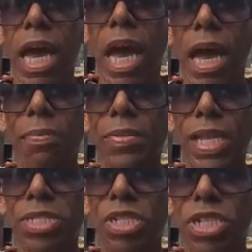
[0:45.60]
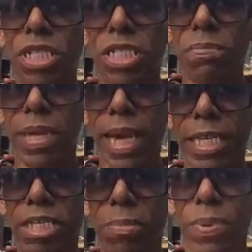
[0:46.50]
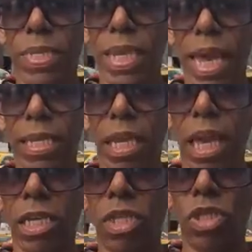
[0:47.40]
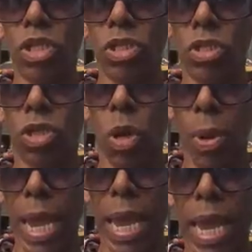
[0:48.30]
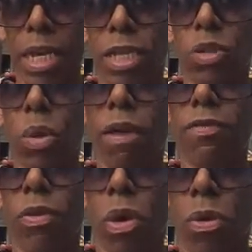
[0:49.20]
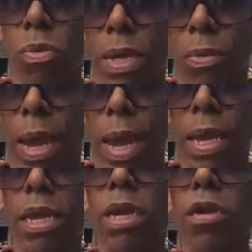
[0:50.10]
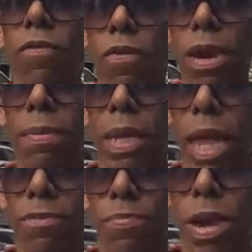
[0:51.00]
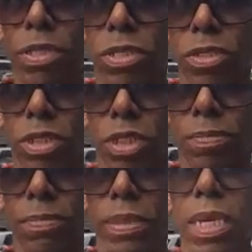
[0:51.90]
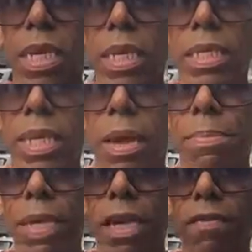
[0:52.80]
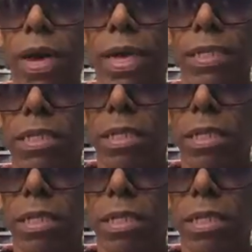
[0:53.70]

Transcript: um, that she displays to protect a, Joanne, a 12-year-old runaway, from a life of prostitution. Now, many of us